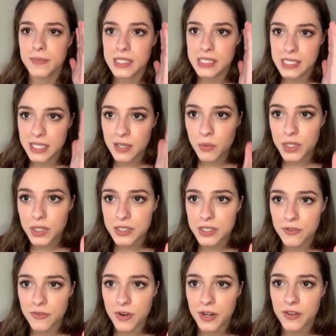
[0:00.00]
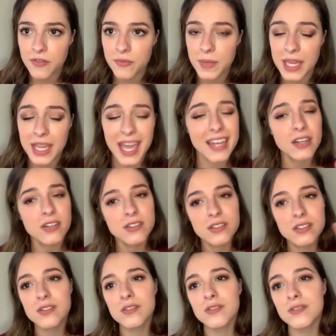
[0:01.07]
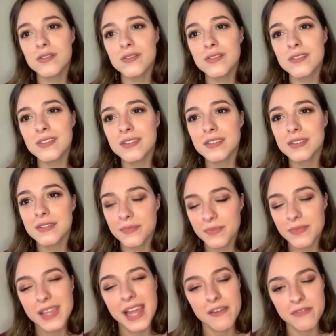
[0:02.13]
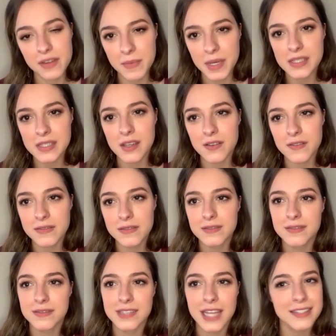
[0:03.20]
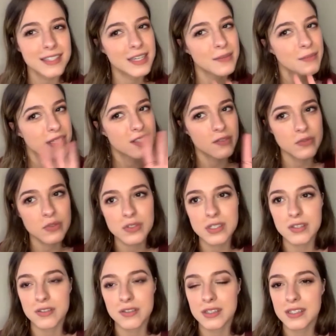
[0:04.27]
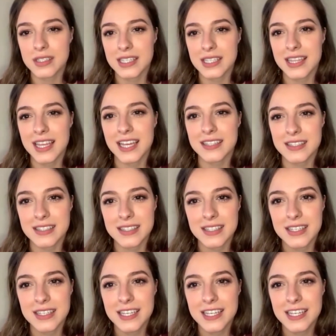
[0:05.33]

see what's in front of me, and also laugh at myself, not take myself too seriously. That's